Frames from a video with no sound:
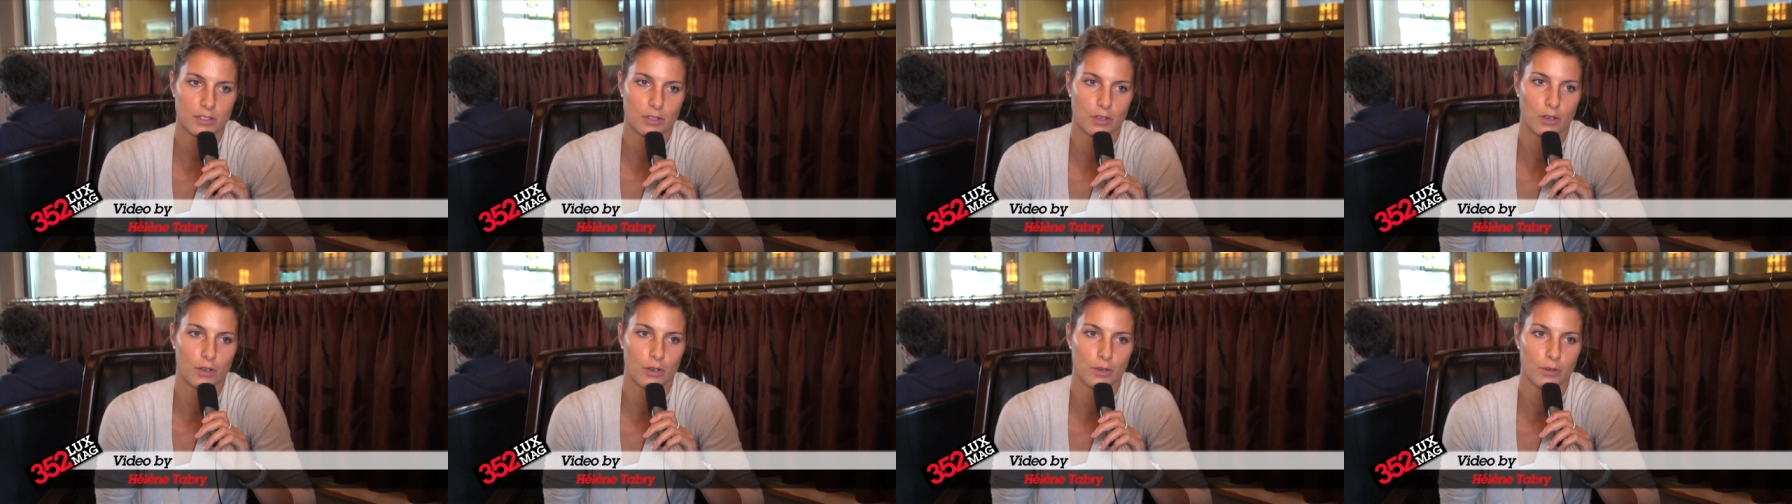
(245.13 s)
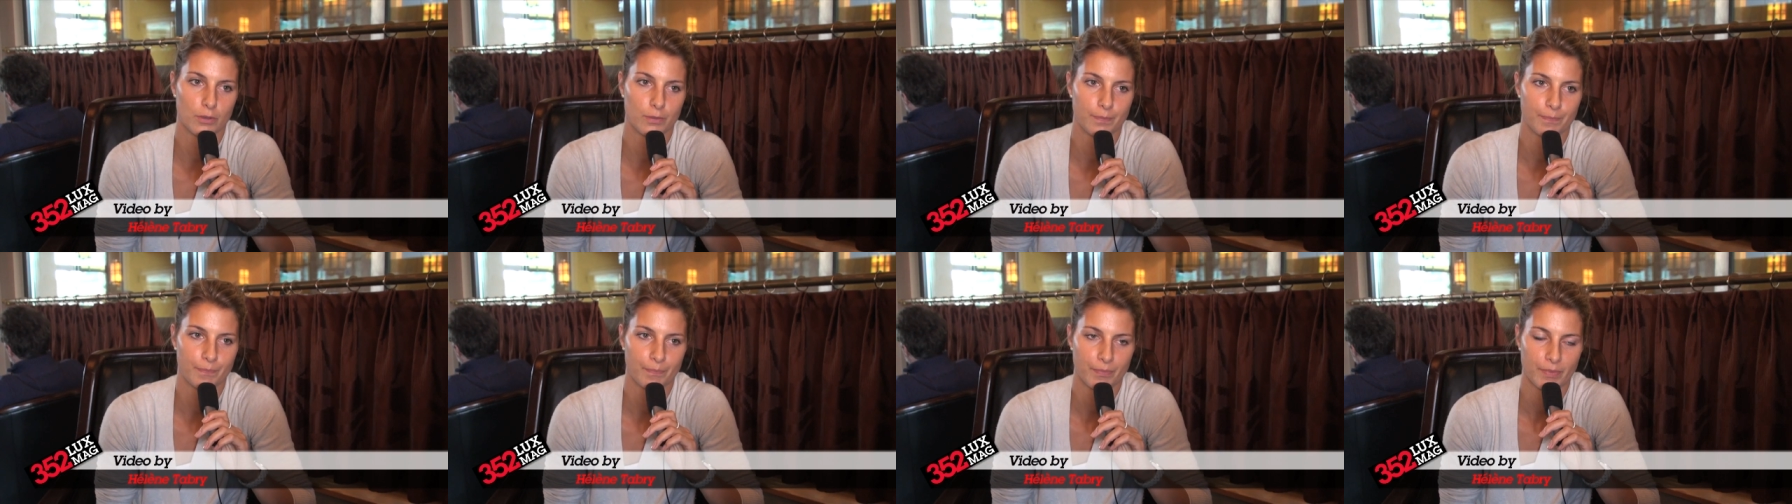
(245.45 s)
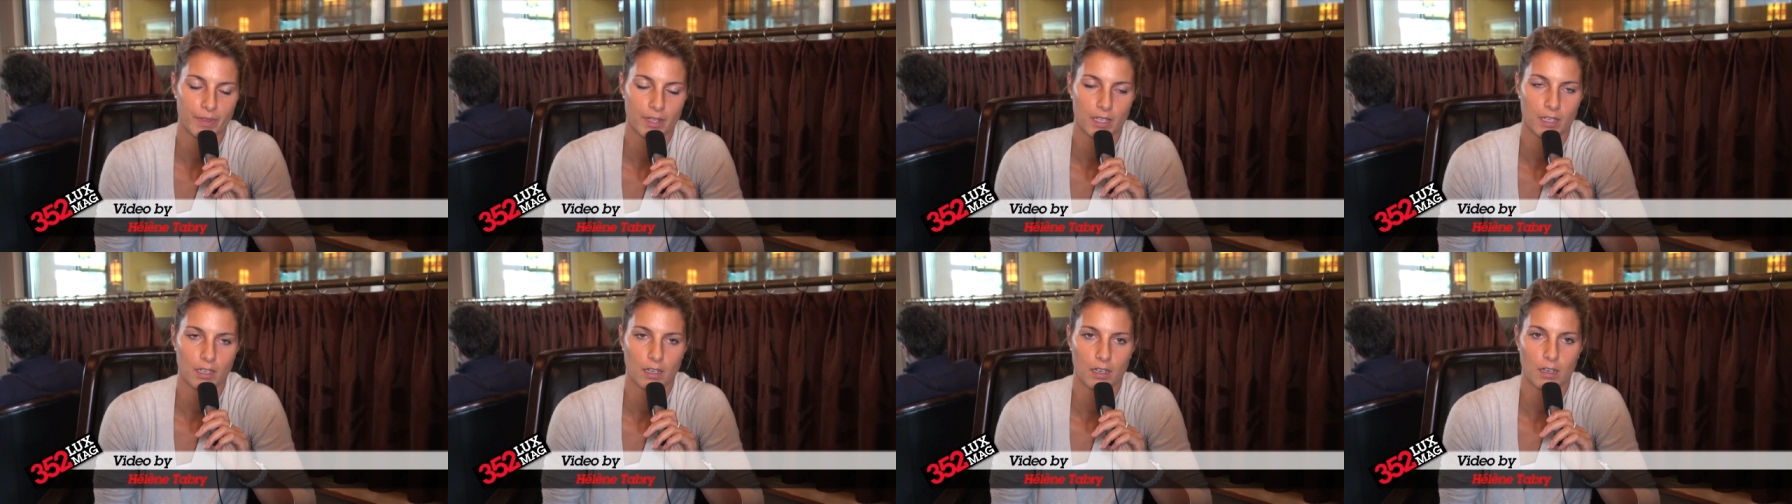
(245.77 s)
So
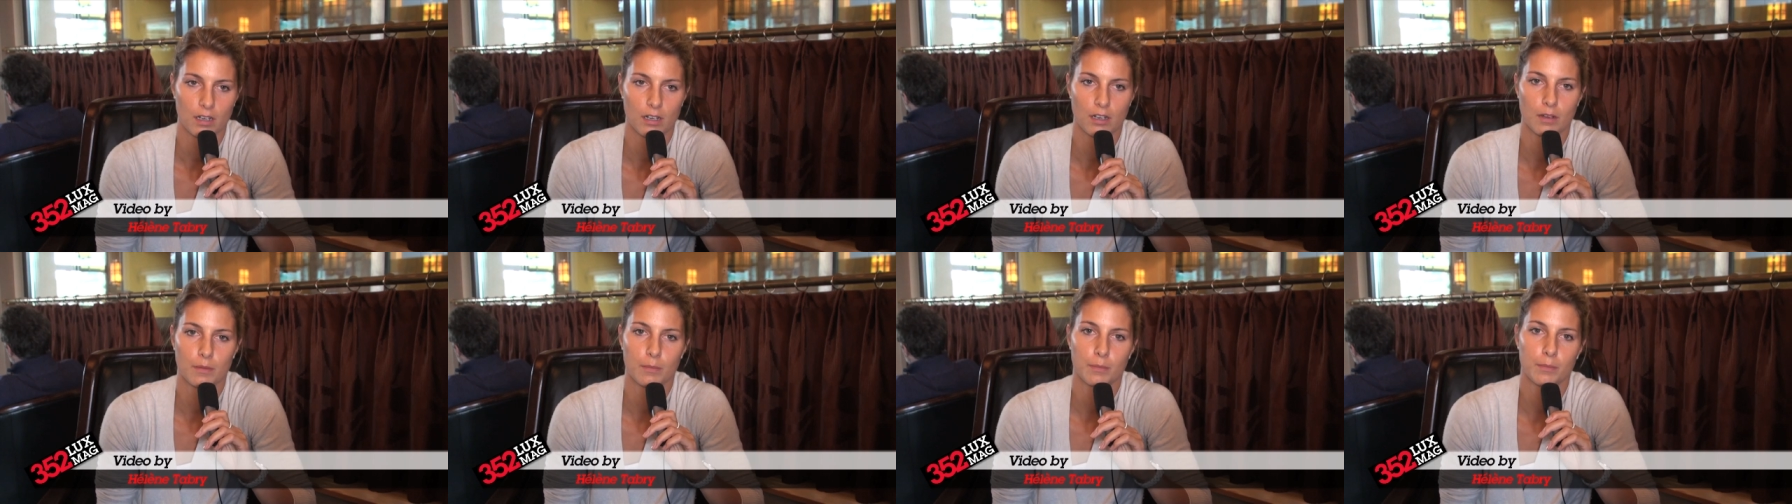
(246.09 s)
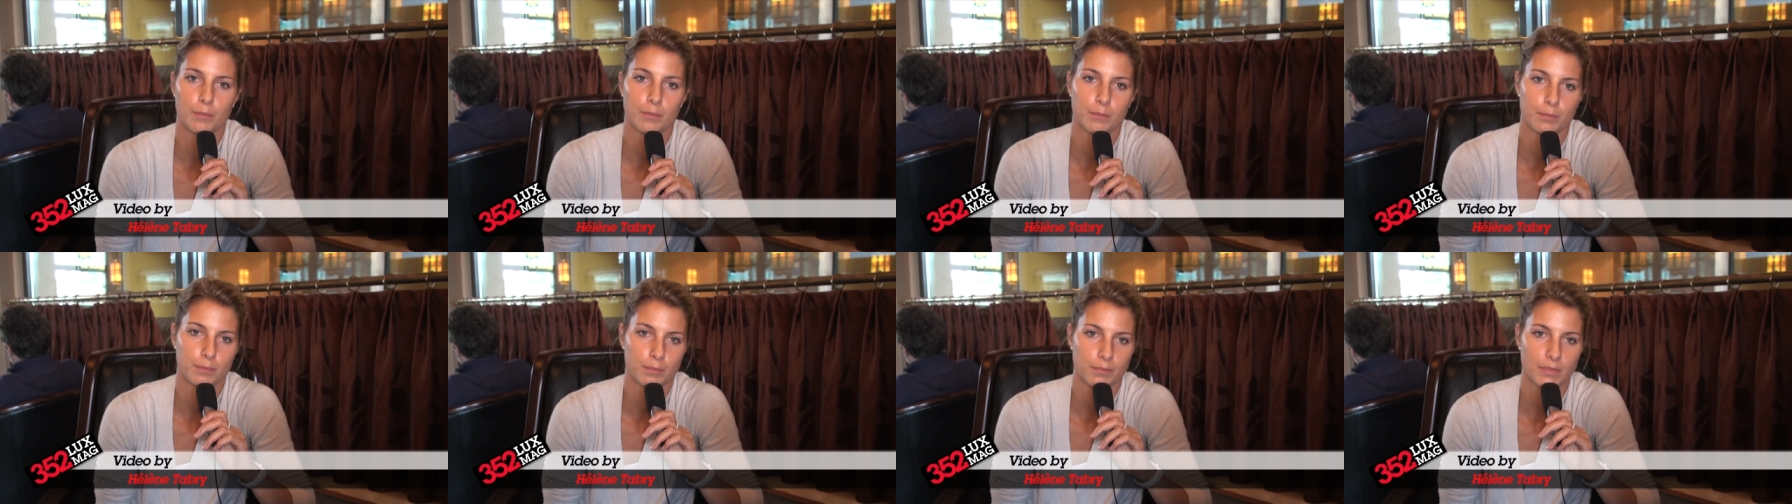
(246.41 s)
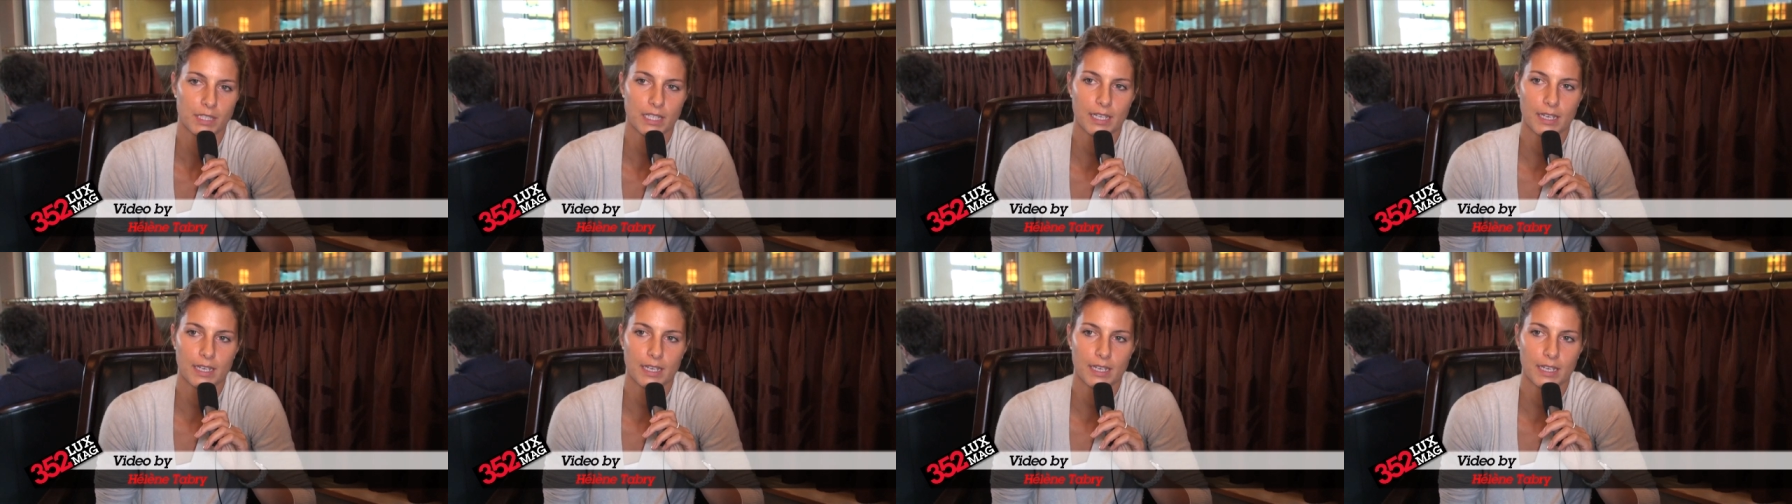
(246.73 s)
um,